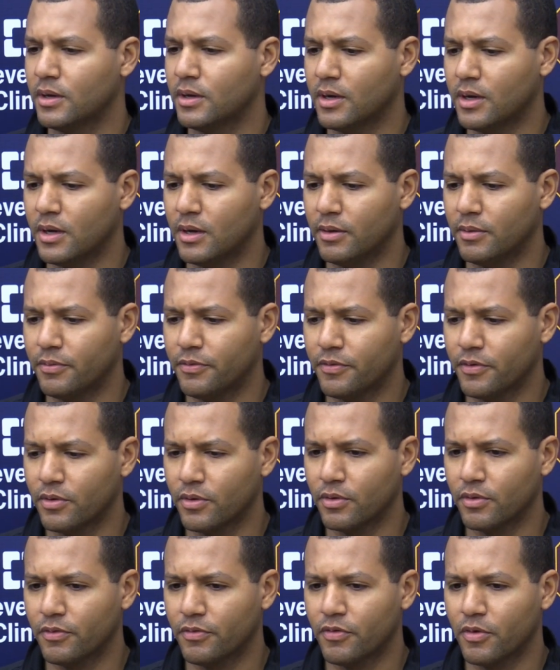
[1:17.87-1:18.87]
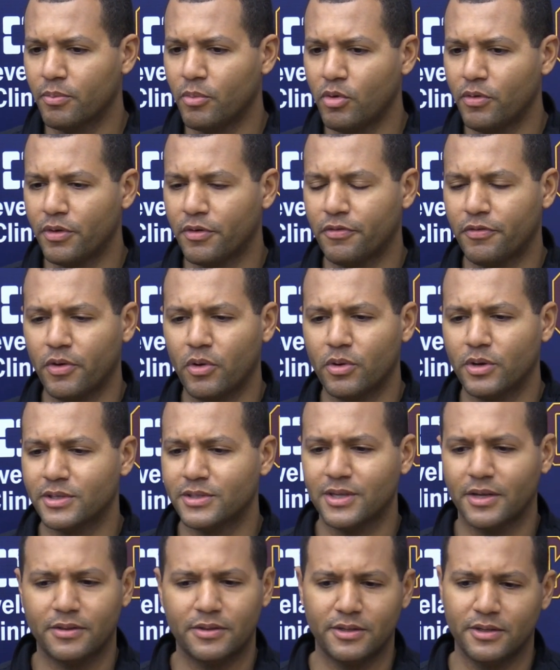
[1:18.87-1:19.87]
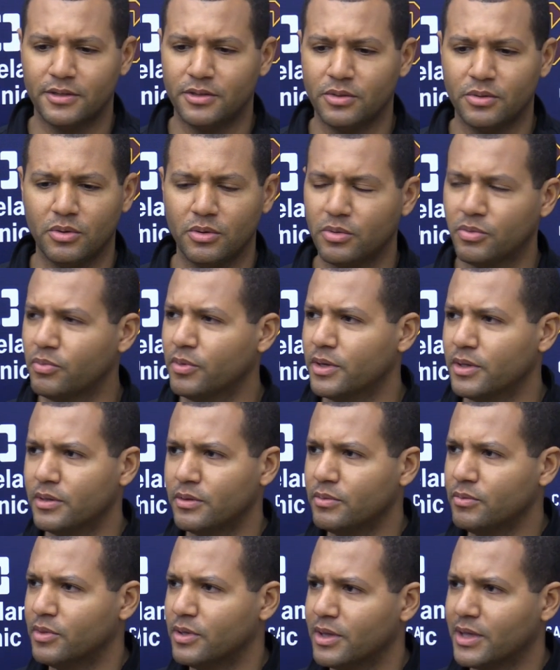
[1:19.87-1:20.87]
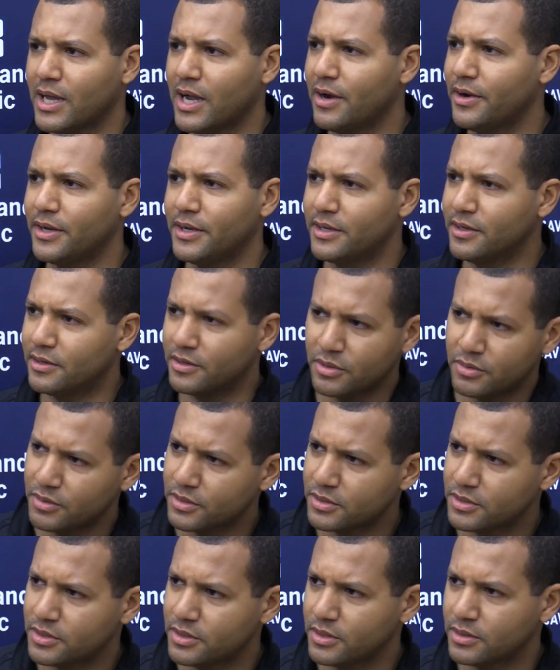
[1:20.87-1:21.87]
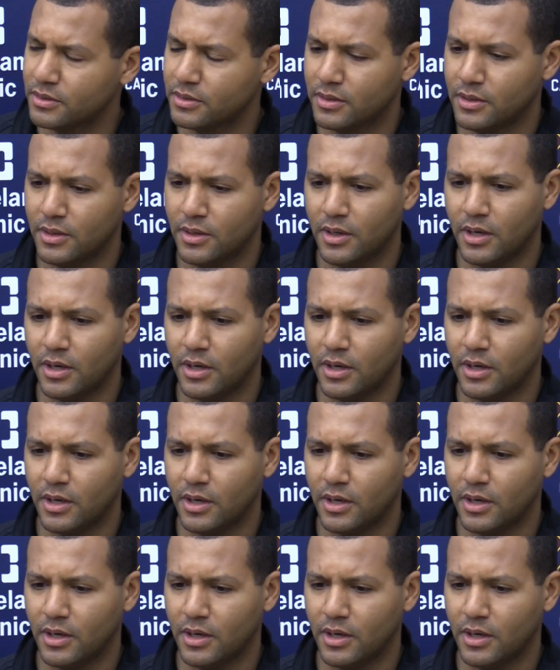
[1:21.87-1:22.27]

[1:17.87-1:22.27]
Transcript: For moving forward, it's nothing to do with what Larry didn't do this year.